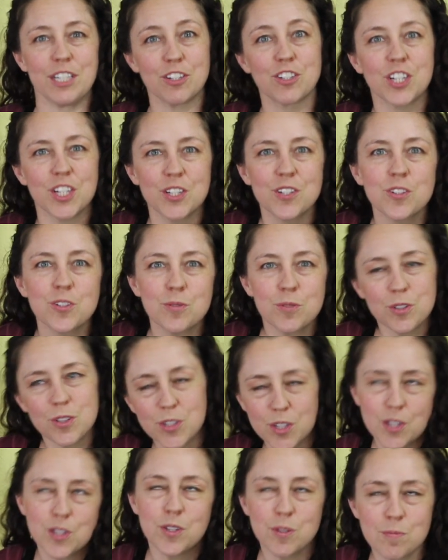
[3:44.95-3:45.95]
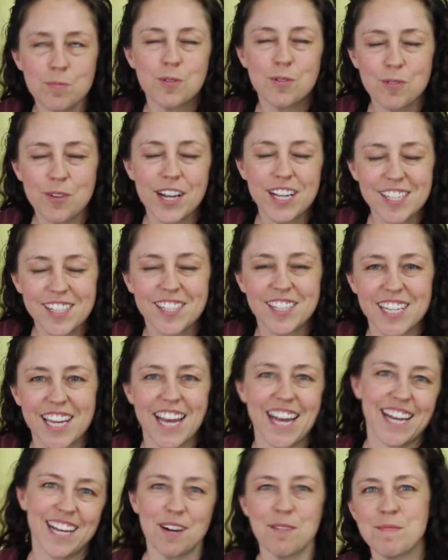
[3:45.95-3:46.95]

Ginziberaceae.